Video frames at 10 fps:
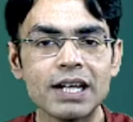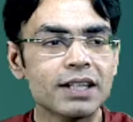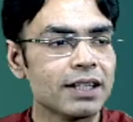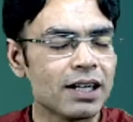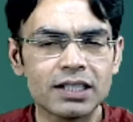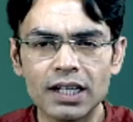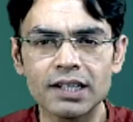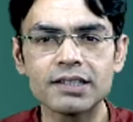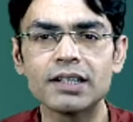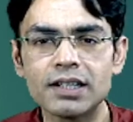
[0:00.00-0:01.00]
there are
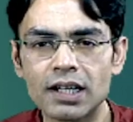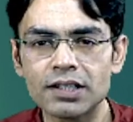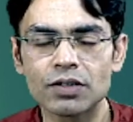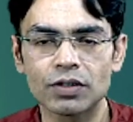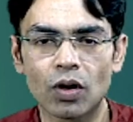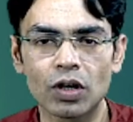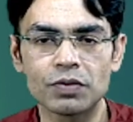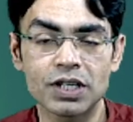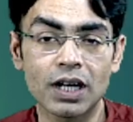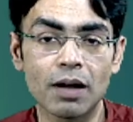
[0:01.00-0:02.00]
tons and tons of thoughts which
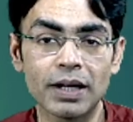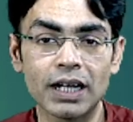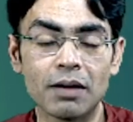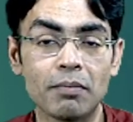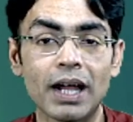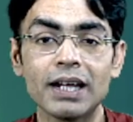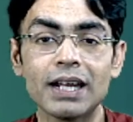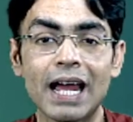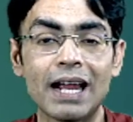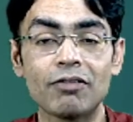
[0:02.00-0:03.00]
are coming in our mind,
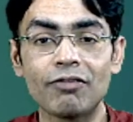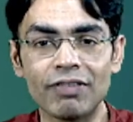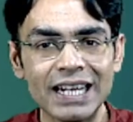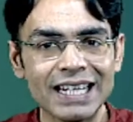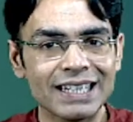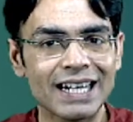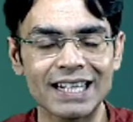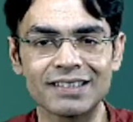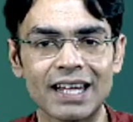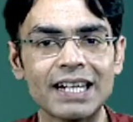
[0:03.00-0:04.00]
and feeling that
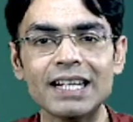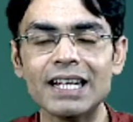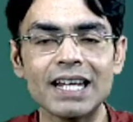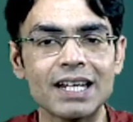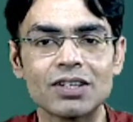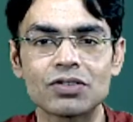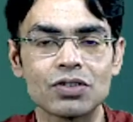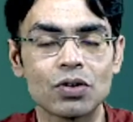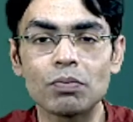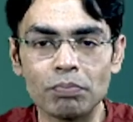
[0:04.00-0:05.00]
anxiety is,
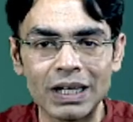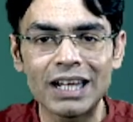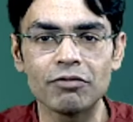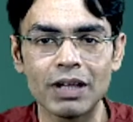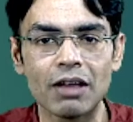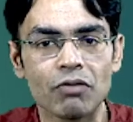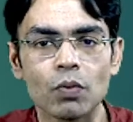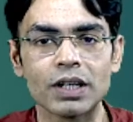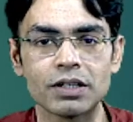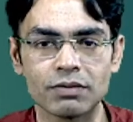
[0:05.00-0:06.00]
believe me,
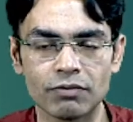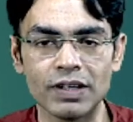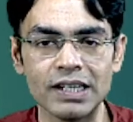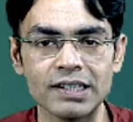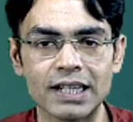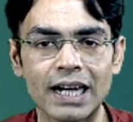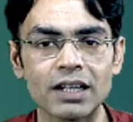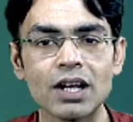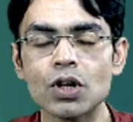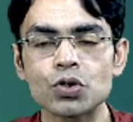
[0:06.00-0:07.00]
everyone feels that,
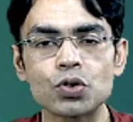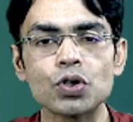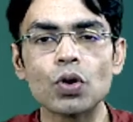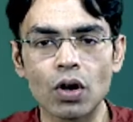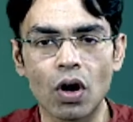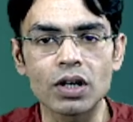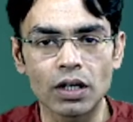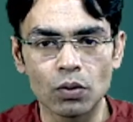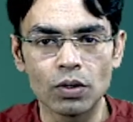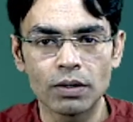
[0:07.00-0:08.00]
so you are not
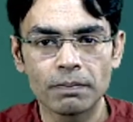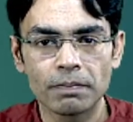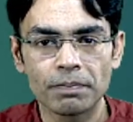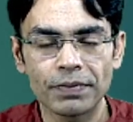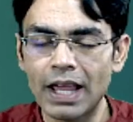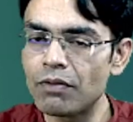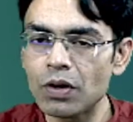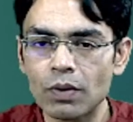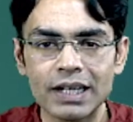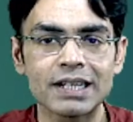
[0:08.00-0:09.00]
alone.
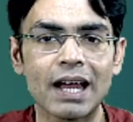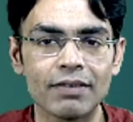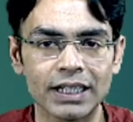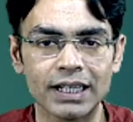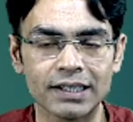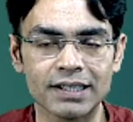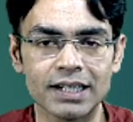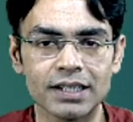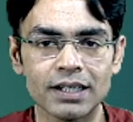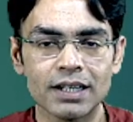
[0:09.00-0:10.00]
Everyone is having that
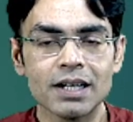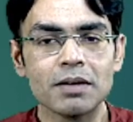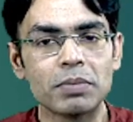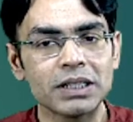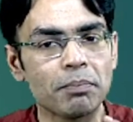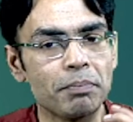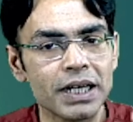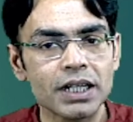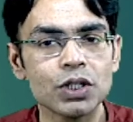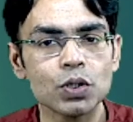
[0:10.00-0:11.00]
anxiety, but the
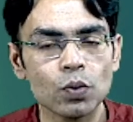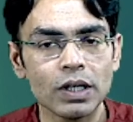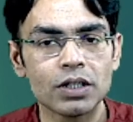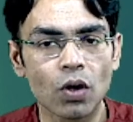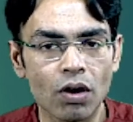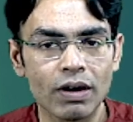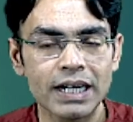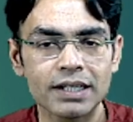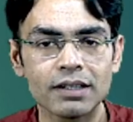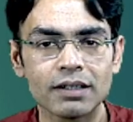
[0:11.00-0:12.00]
better you will tolerate
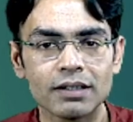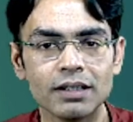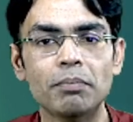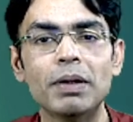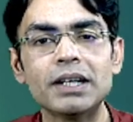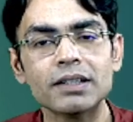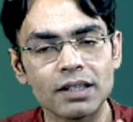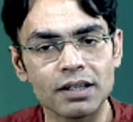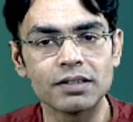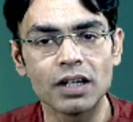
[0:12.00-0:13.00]
it, the better the
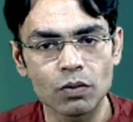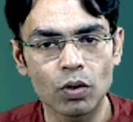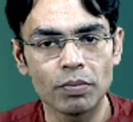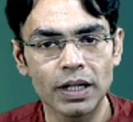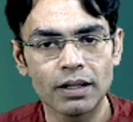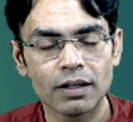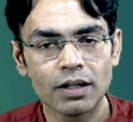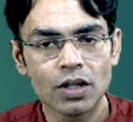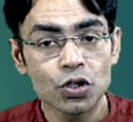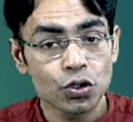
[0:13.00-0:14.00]
result would be.
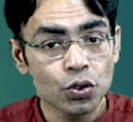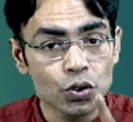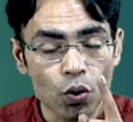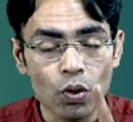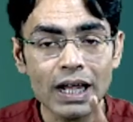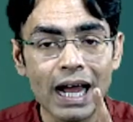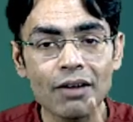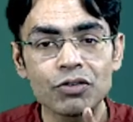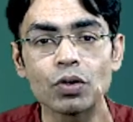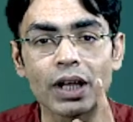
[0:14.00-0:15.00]
So you don't have
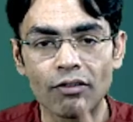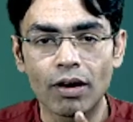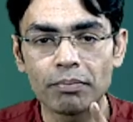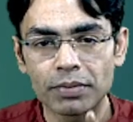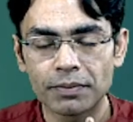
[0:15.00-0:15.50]
to give up.